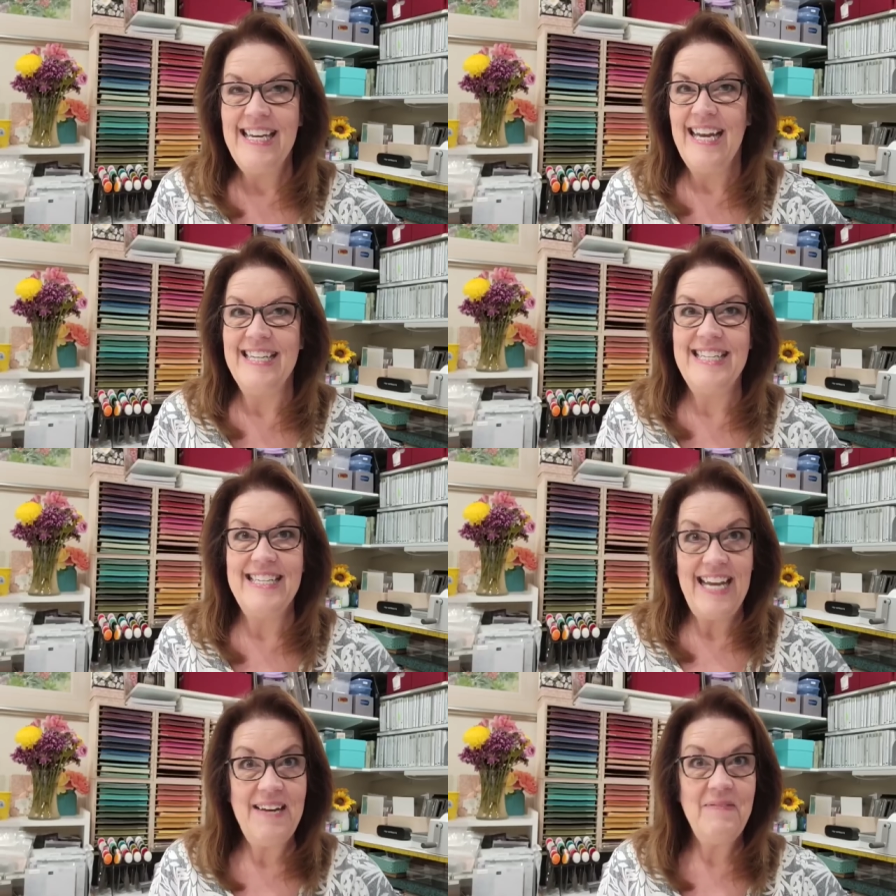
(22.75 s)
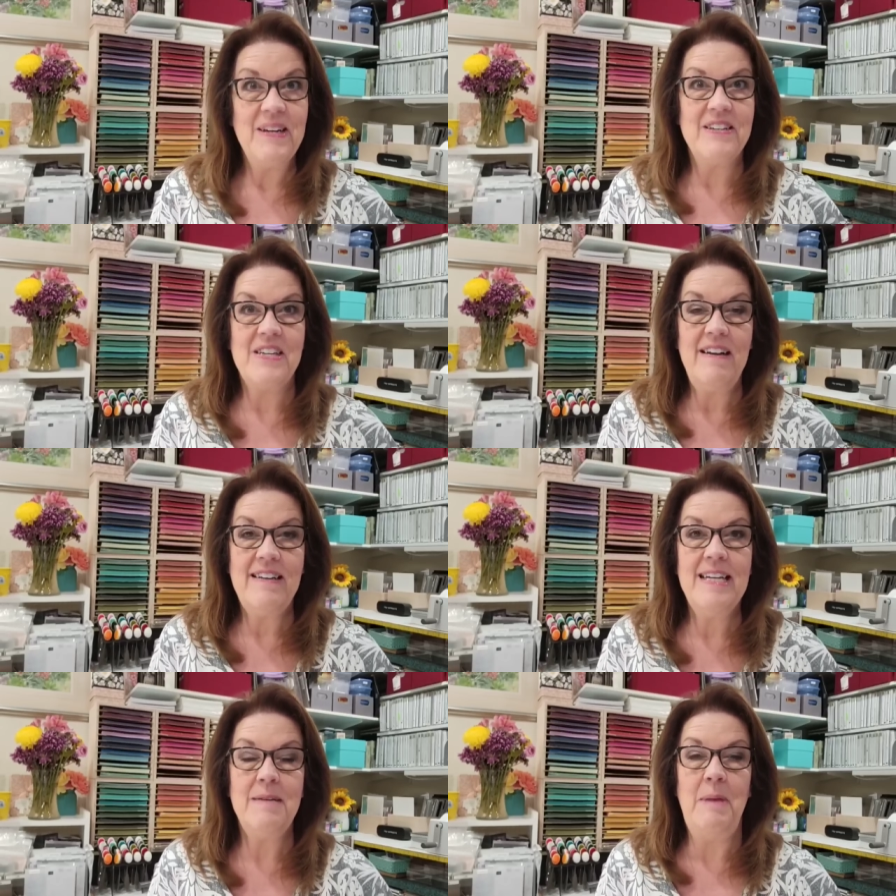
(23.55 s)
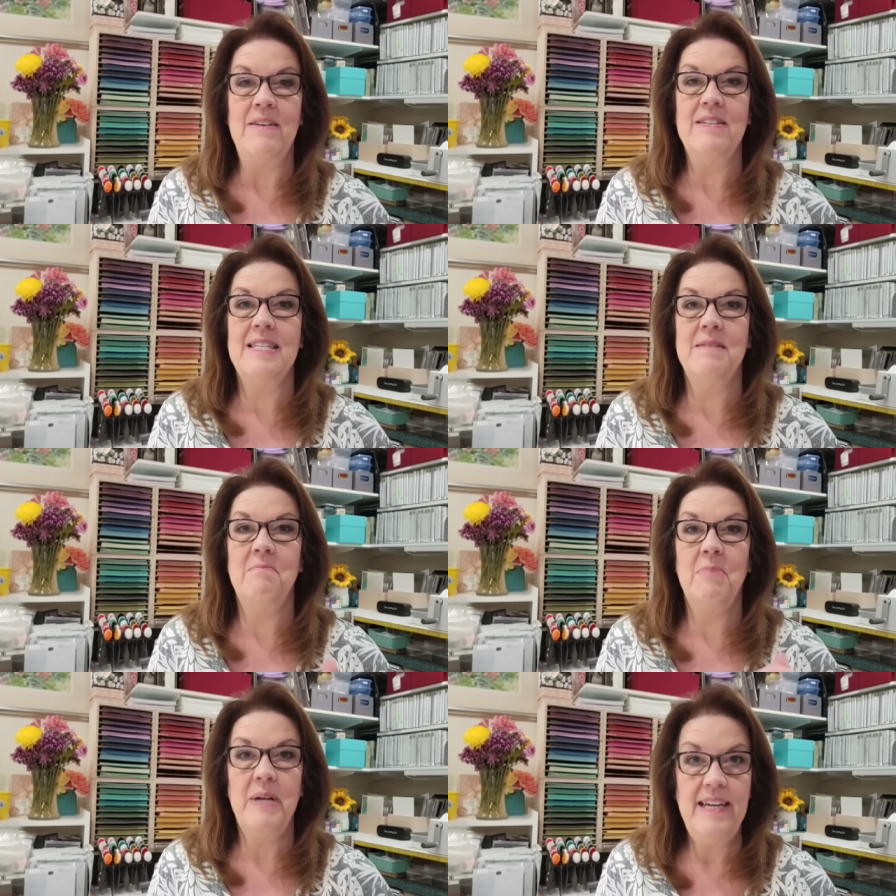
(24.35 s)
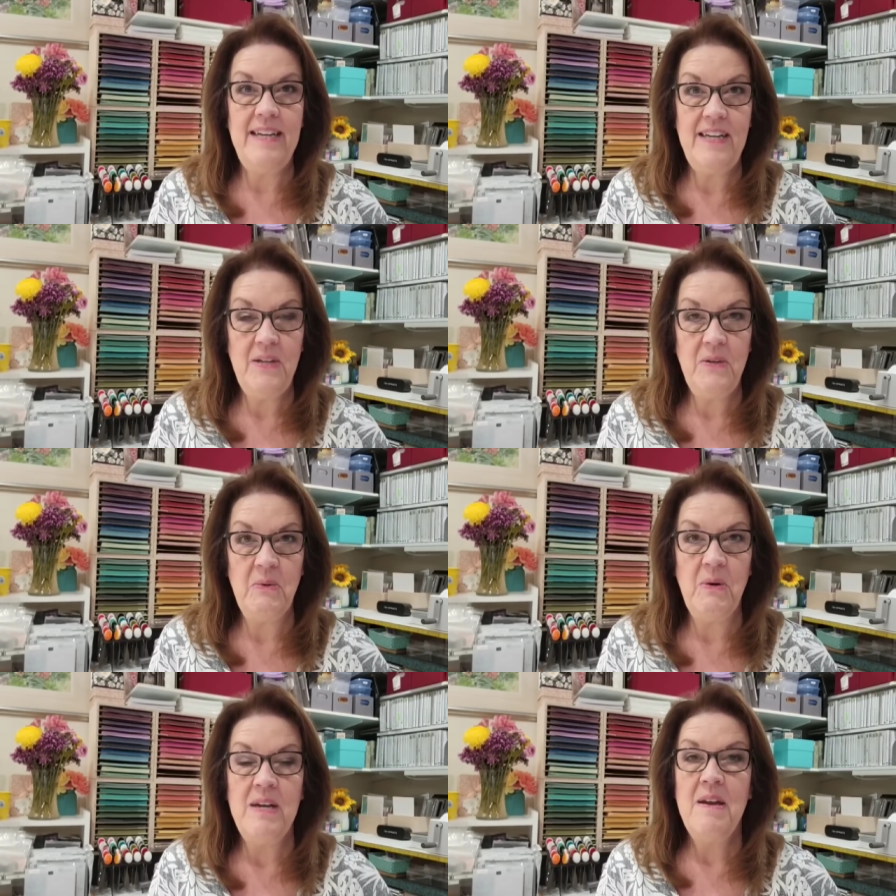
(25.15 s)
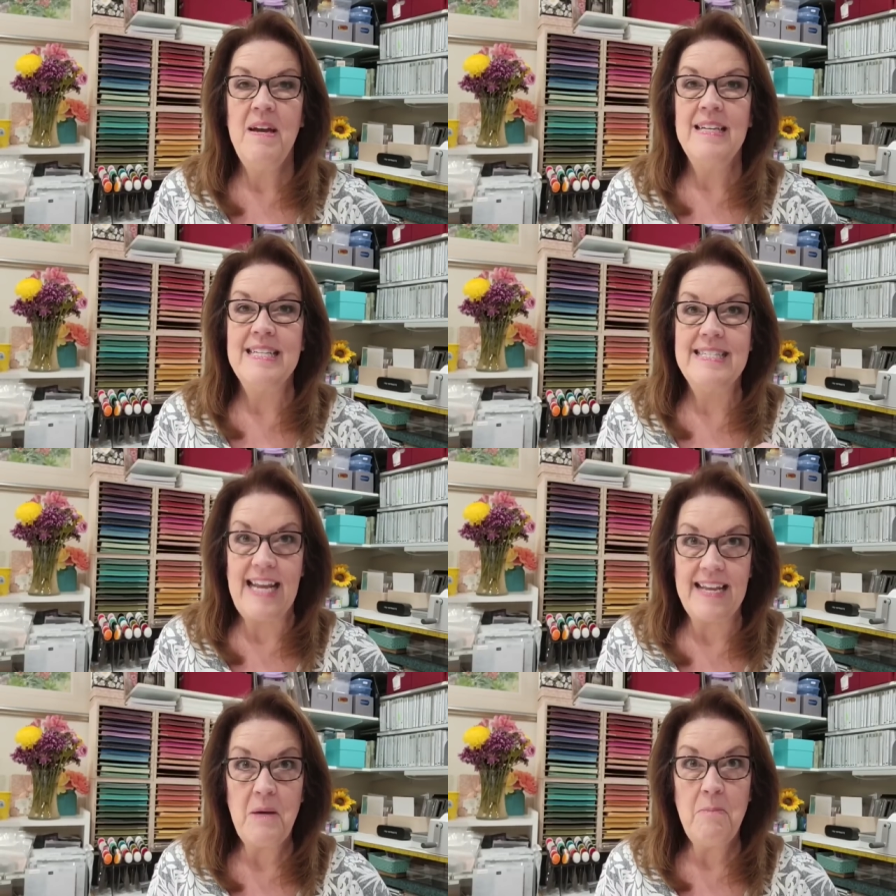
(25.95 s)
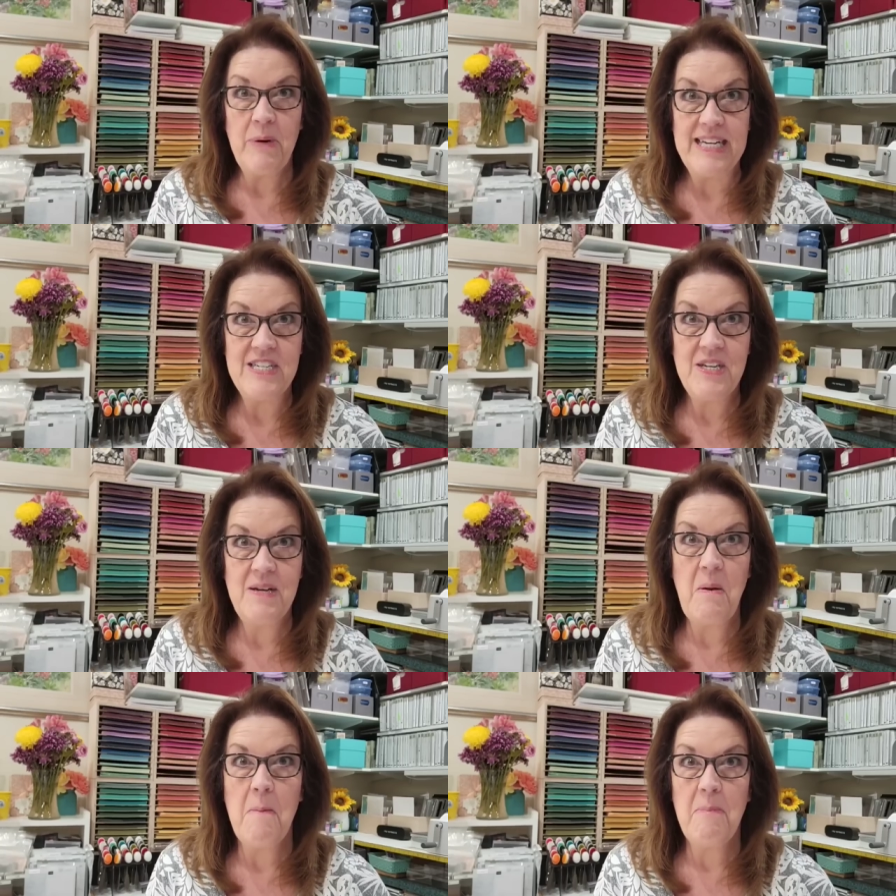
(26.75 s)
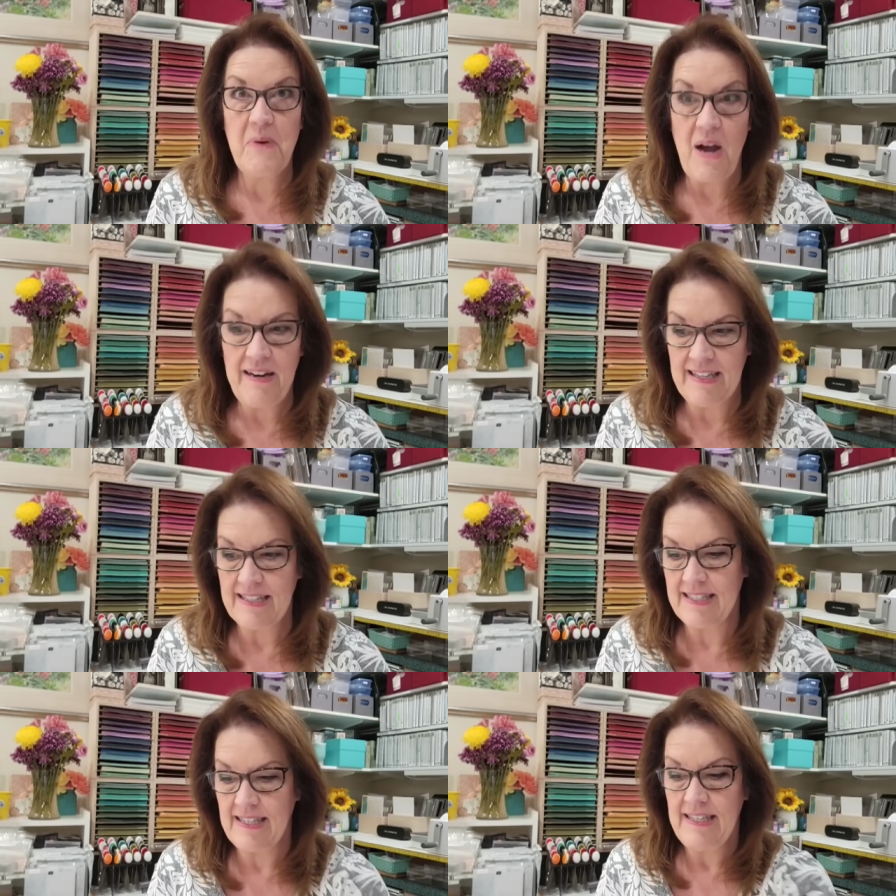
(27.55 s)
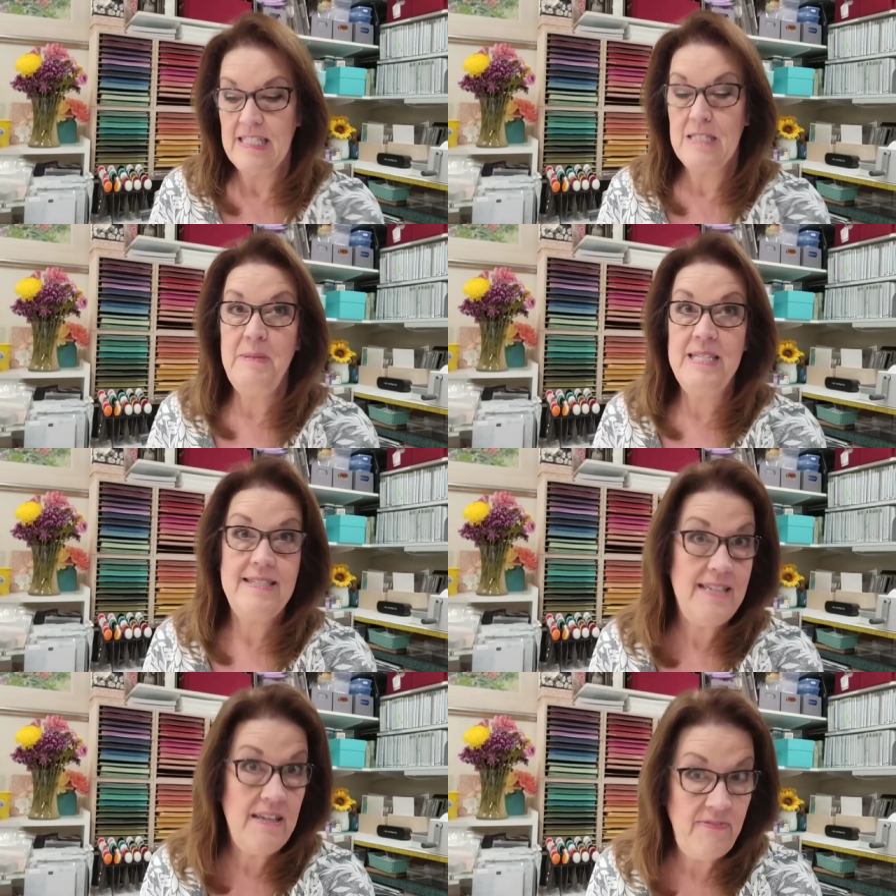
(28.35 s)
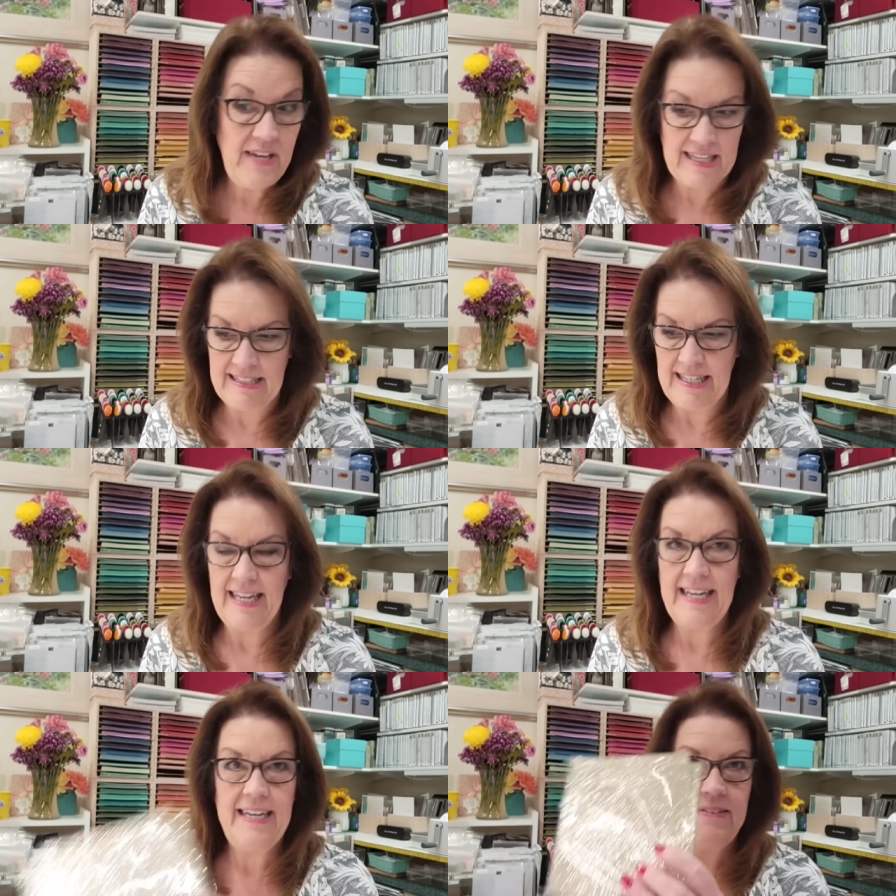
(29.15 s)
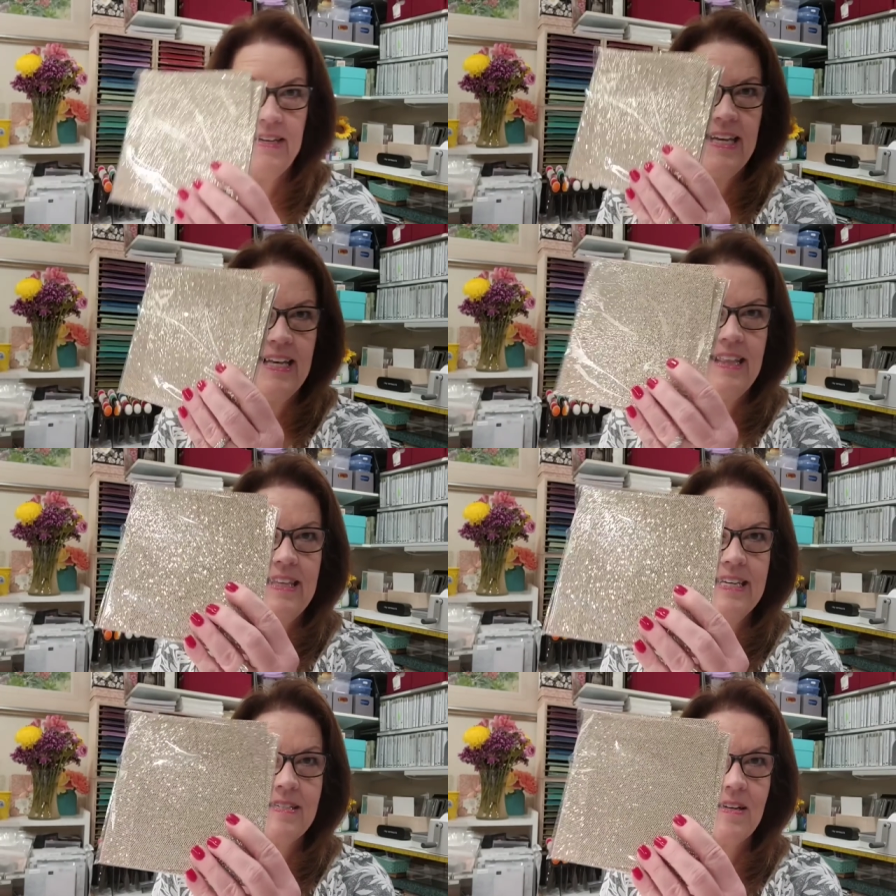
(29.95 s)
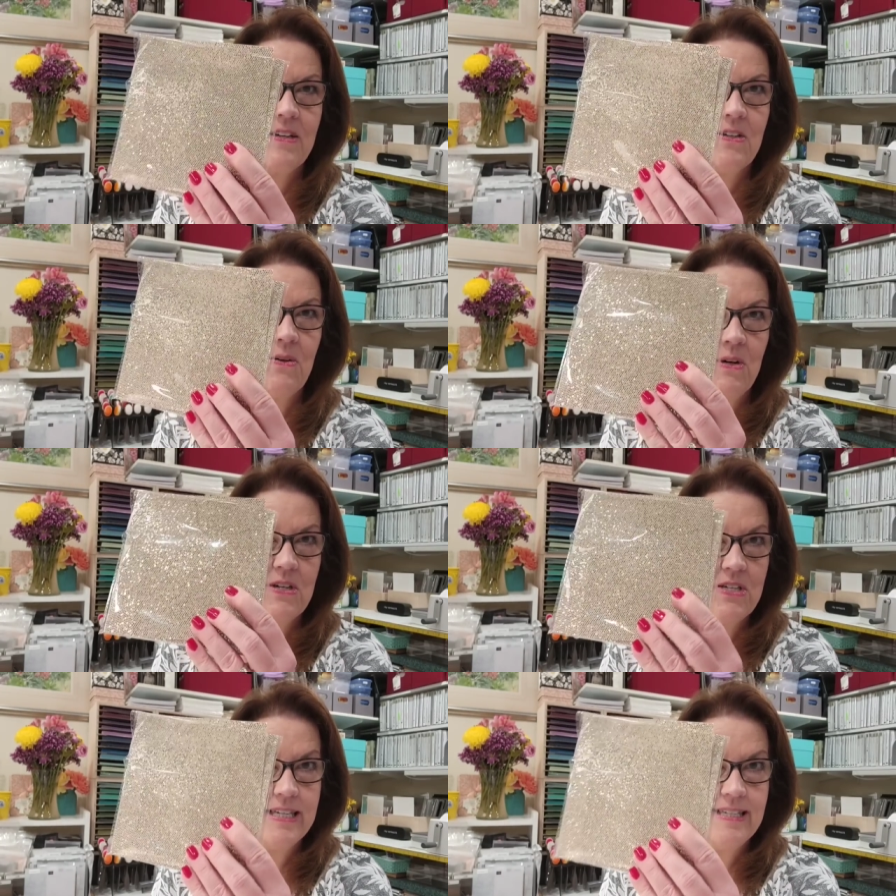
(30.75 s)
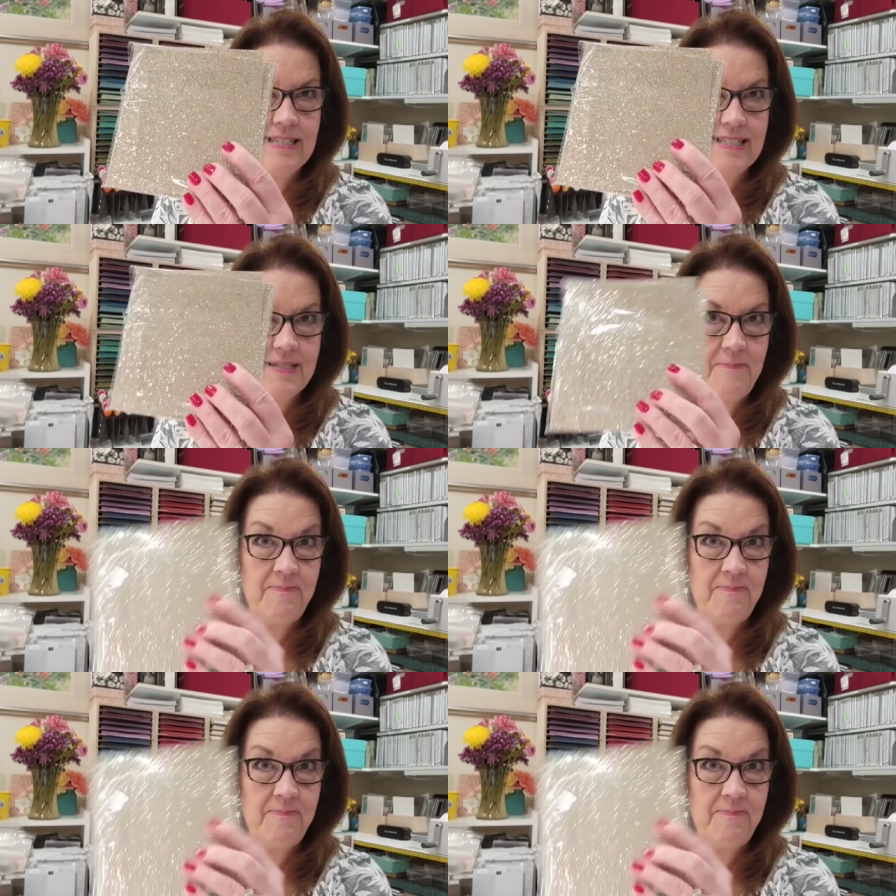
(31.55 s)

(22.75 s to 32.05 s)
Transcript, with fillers: And today we are talking about some brand new Sale-a-Bration products, specifically this gorgeous